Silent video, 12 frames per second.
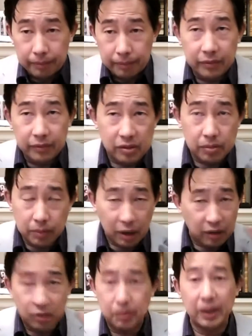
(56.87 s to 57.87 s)

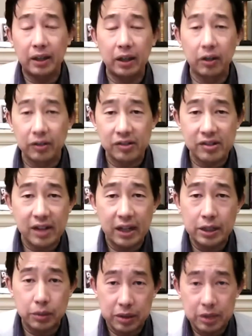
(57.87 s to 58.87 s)
speaking on
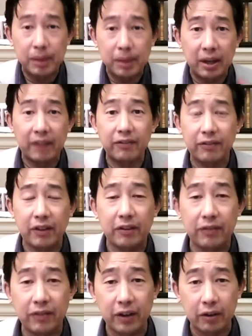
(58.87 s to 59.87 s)
stage, which people have
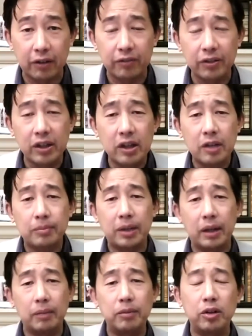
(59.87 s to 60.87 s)
fear of.
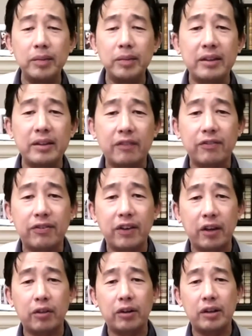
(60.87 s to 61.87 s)
But normally that
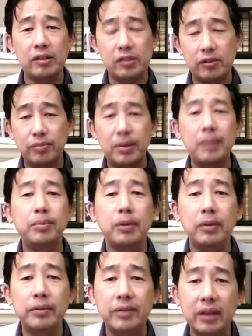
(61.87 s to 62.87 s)
fear is of
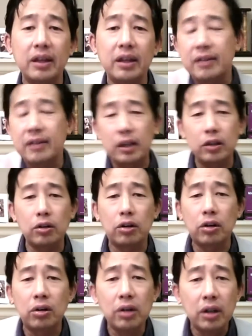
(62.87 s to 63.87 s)
people thinking that you're